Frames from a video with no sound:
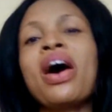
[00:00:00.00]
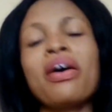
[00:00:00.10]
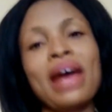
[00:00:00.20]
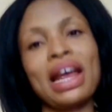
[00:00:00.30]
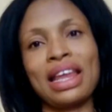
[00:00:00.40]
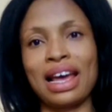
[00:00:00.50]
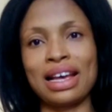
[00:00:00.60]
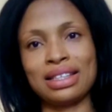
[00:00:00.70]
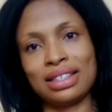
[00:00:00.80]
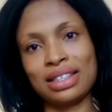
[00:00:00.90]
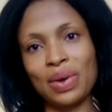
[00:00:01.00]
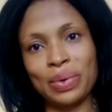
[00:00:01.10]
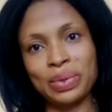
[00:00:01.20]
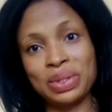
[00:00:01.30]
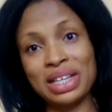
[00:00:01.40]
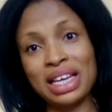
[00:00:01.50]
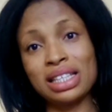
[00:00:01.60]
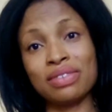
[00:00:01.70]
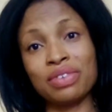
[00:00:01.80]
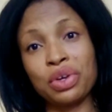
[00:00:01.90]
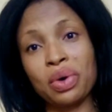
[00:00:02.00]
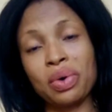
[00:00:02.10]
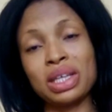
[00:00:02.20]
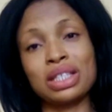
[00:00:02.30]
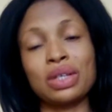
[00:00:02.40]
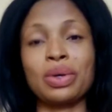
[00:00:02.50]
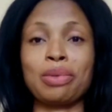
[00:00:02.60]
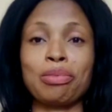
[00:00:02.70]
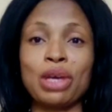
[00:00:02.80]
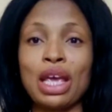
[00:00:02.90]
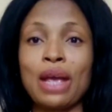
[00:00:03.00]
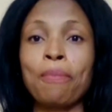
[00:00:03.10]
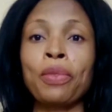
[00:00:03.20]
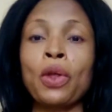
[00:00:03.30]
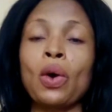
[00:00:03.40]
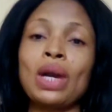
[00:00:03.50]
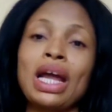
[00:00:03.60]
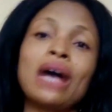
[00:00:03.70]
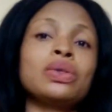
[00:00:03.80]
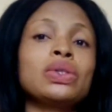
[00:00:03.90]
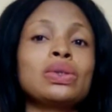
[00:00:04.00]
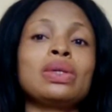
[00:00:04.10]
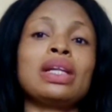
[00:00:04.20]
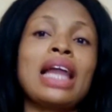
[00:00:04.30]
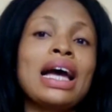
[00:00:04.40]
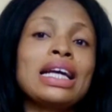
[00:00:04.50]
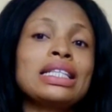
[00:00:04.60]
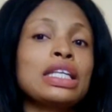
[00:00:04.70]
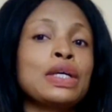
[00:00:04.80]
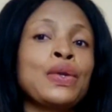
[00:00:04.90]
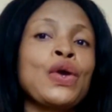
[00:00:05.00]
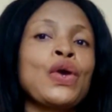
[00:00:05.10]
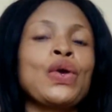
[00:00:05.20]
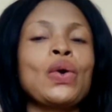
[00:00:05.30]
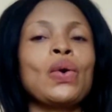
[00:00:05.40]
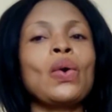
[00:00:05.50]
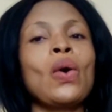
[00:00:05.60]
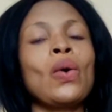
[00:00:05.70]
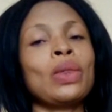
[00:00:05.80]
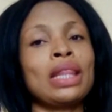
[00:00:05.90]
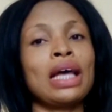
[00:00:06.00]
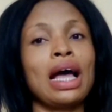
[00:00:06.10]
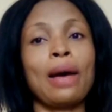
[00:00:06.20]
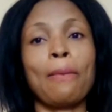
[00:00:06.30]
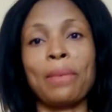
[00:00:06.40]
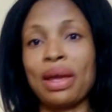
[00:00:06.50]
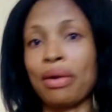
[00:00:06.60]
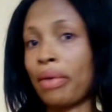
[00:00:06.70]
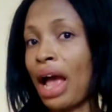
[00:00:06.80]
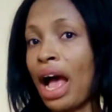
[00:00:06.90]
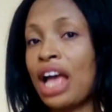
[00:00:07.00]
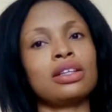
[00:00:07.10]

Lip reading: Alright guys, so today's video is gonna be on how to lighten your underarm area.